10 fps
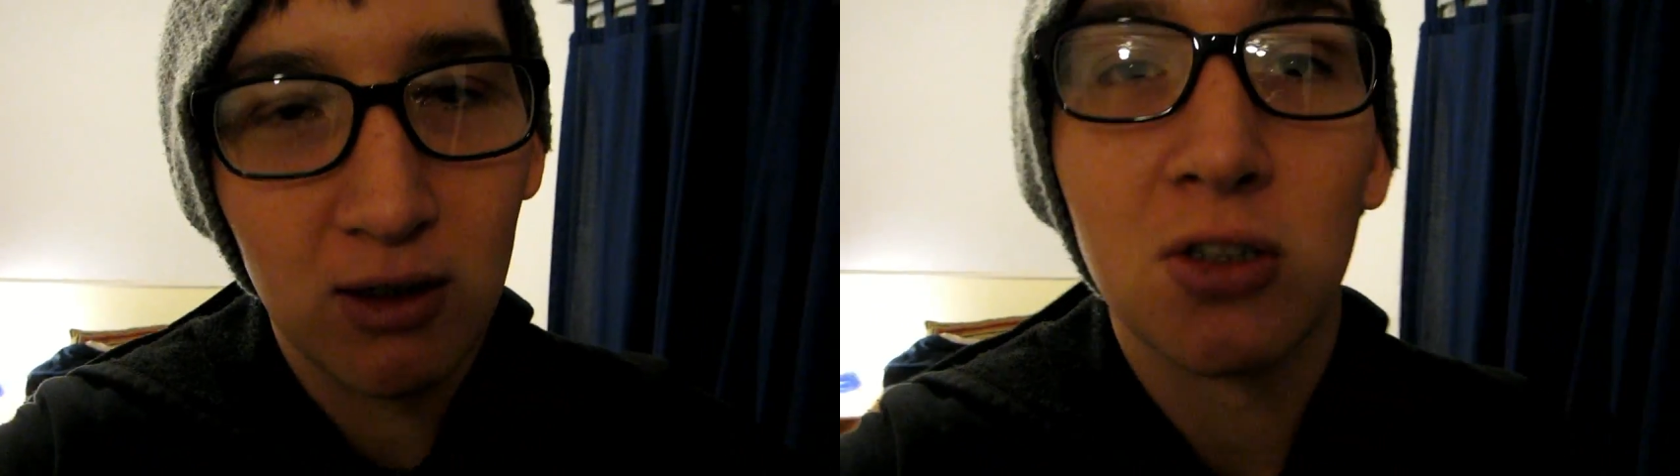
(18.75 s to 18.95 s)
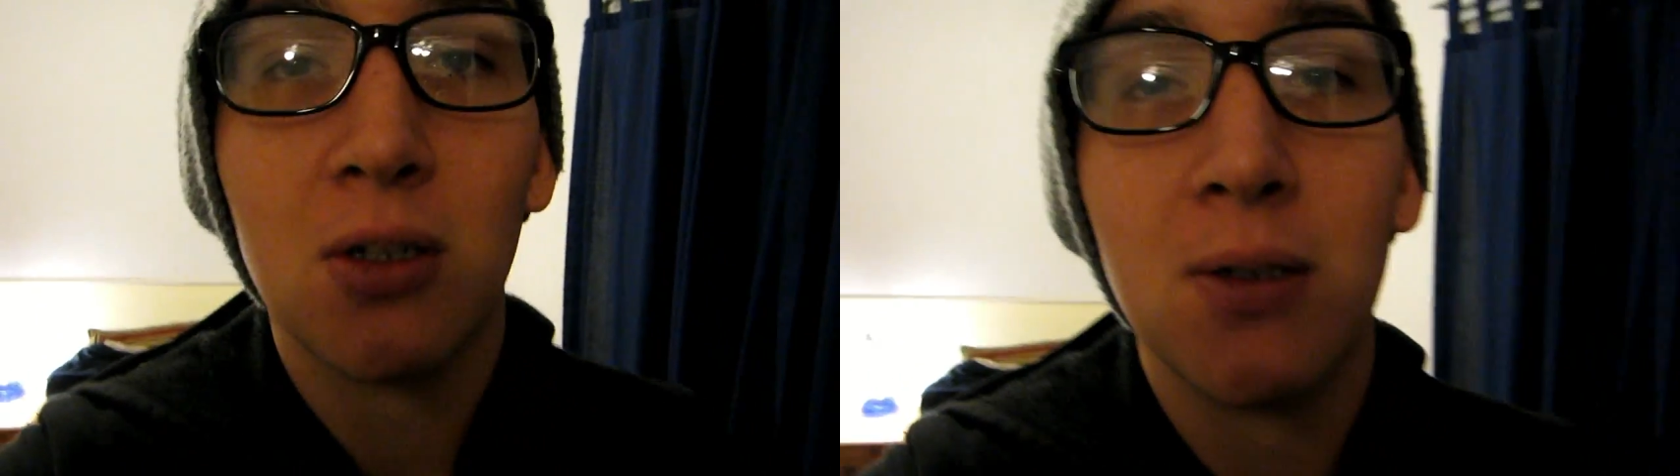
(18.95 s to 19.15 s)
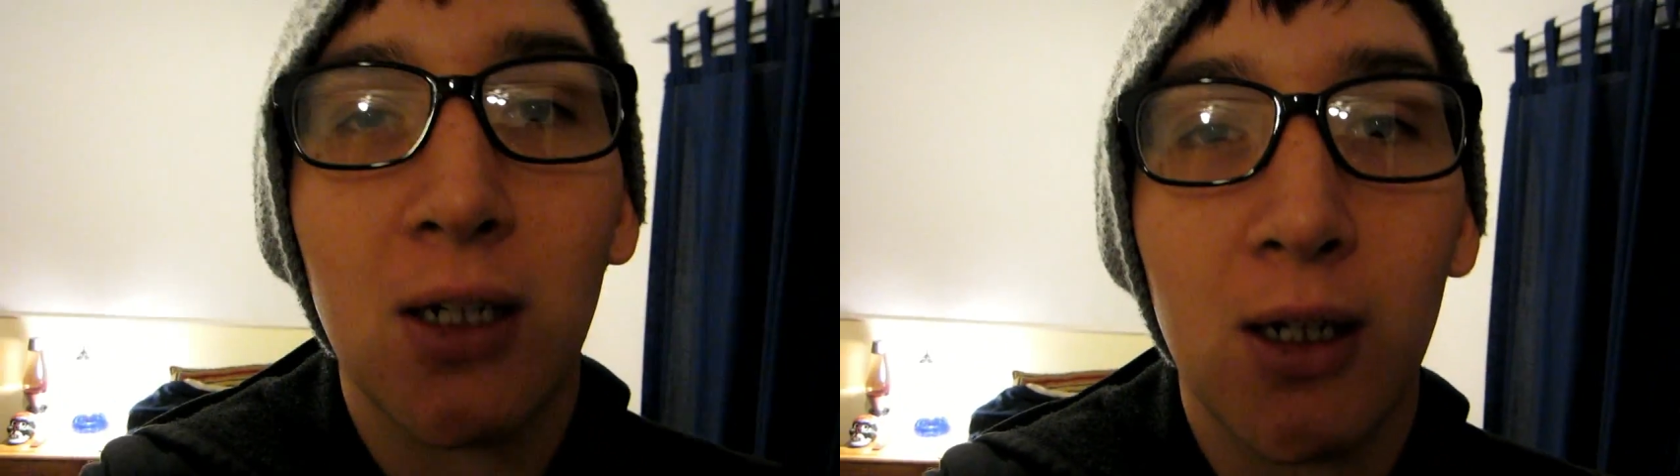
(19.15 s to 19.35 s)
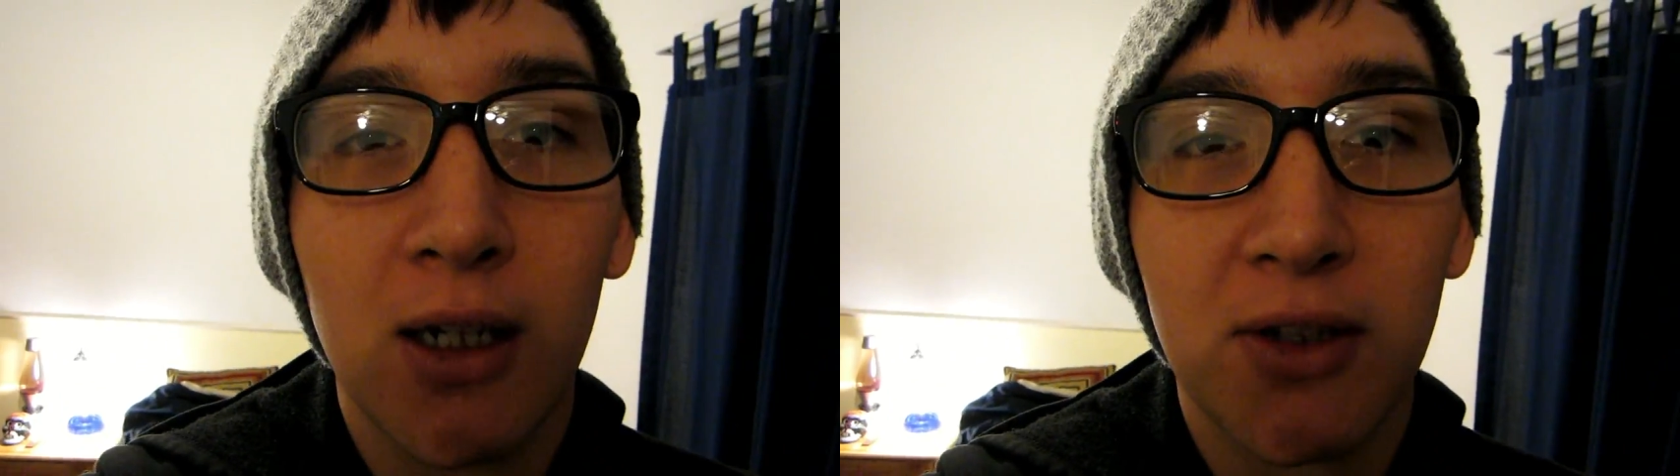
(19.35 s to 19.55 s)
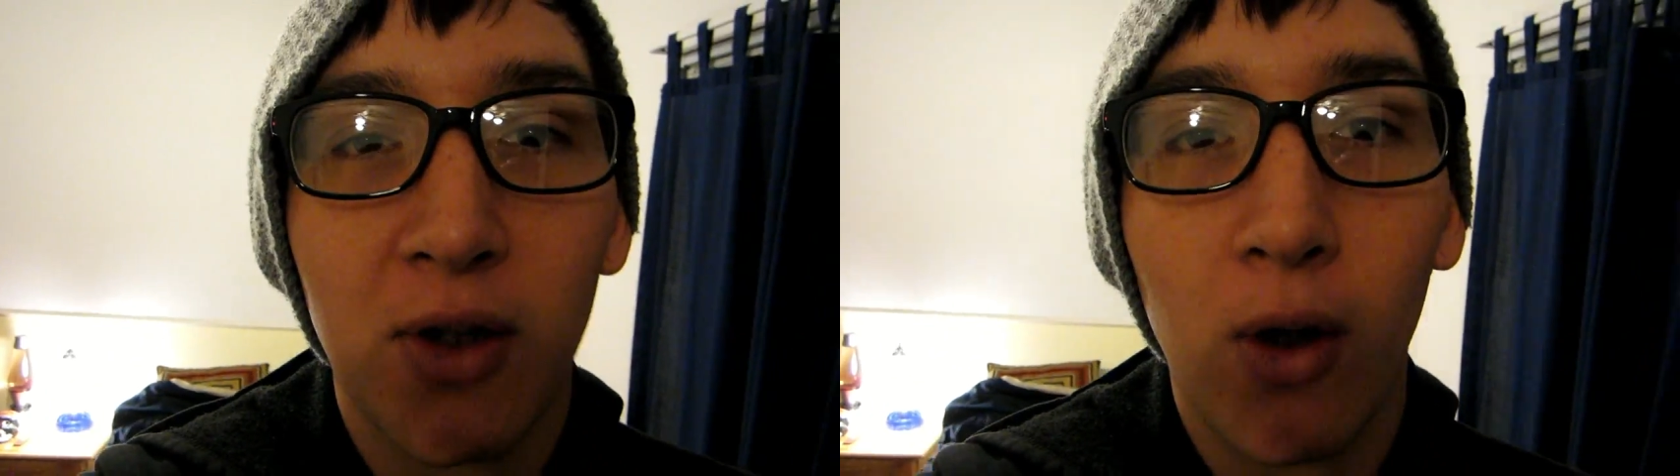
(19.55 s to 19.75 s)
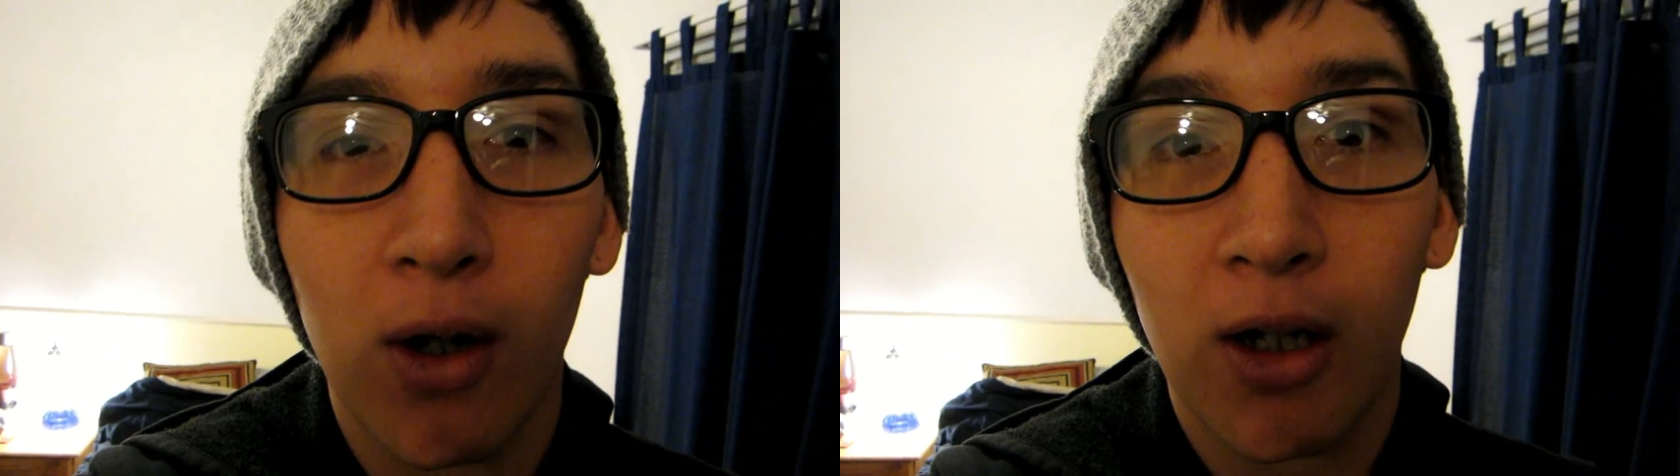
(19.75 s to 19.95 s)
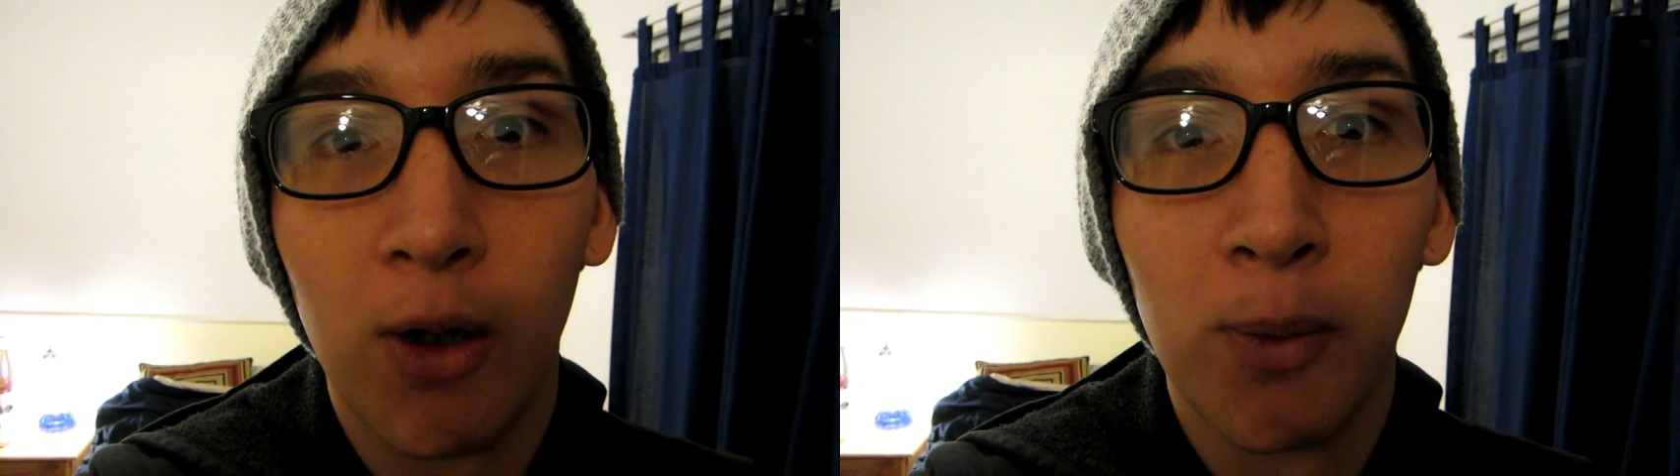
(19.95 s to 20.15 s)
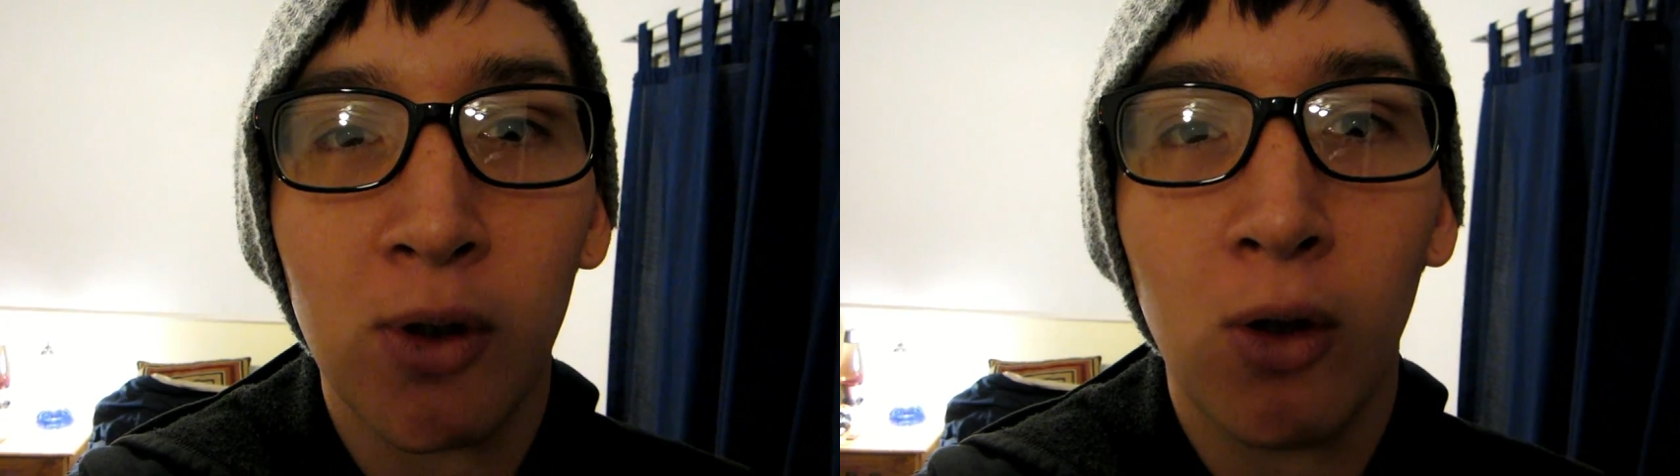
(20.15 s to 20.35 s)
So you guys are
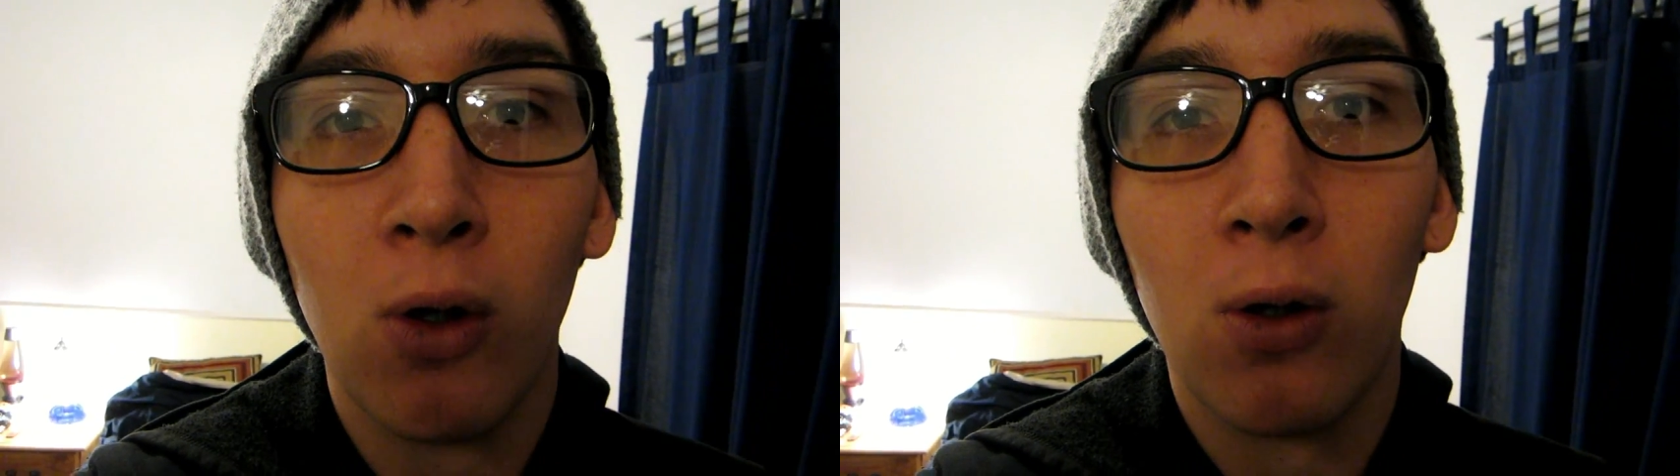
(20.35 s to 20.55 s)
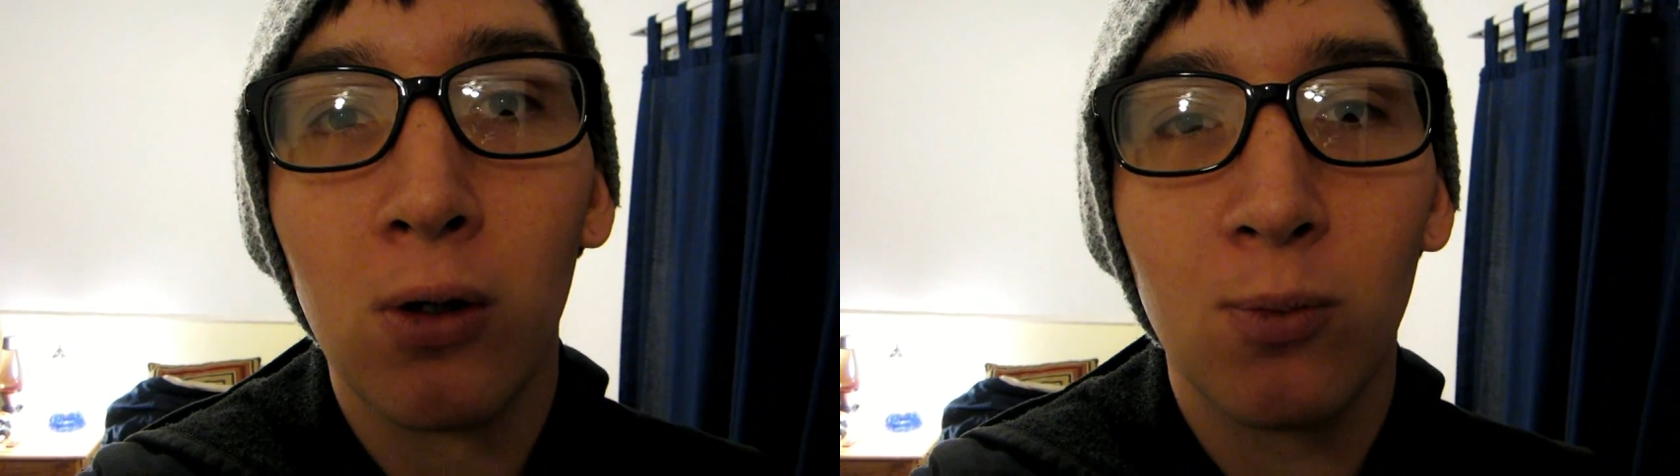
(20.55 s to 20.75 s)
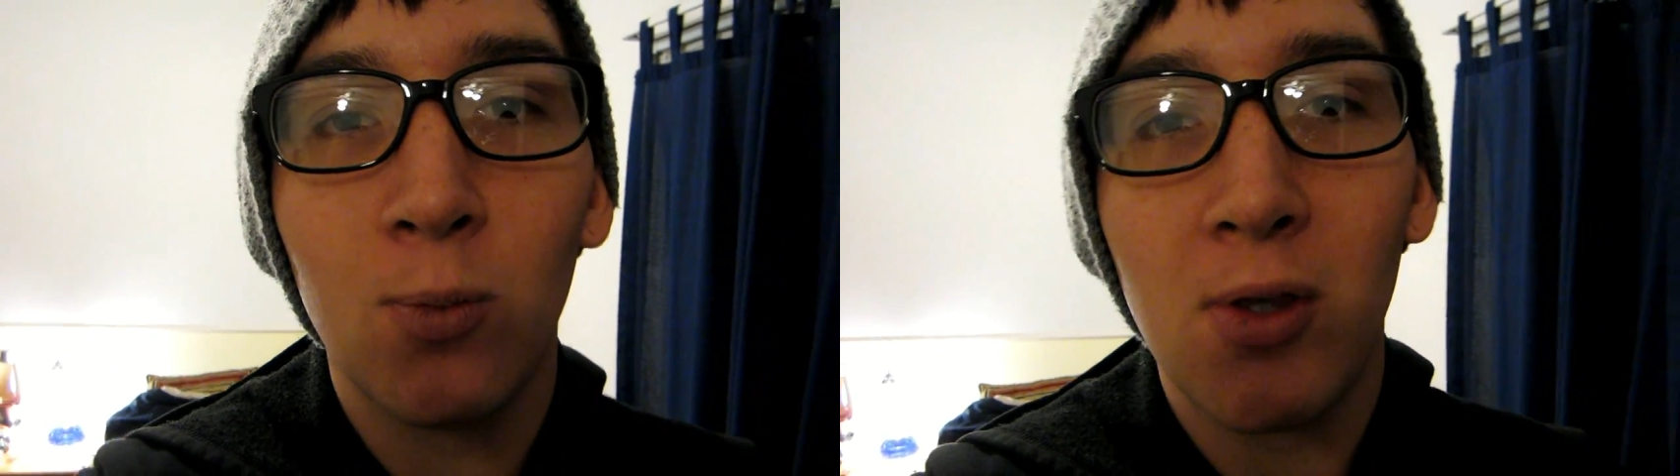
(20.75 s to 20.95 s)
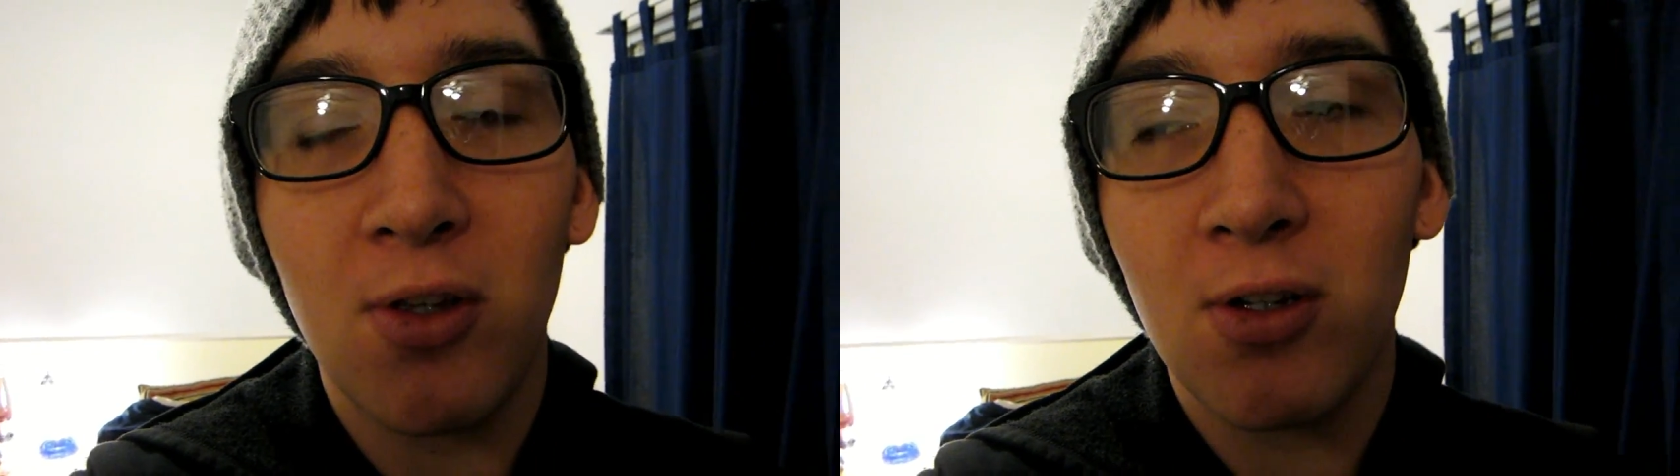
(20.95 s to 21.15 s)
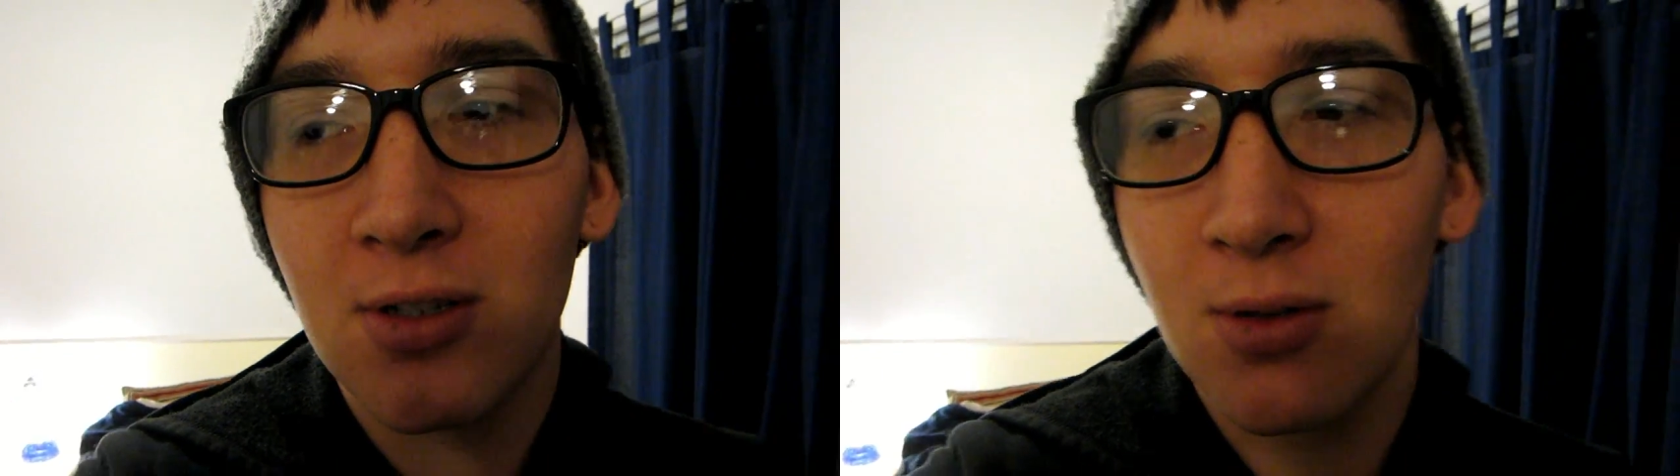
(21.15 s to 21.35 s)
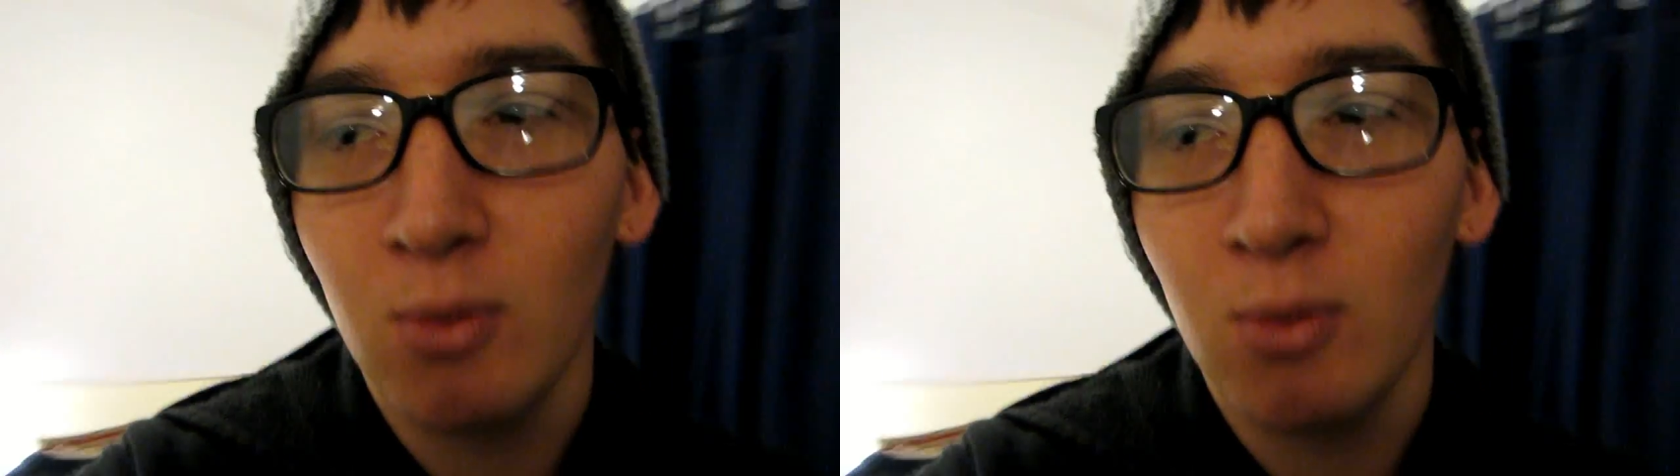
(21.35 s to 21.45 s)
coming along with us.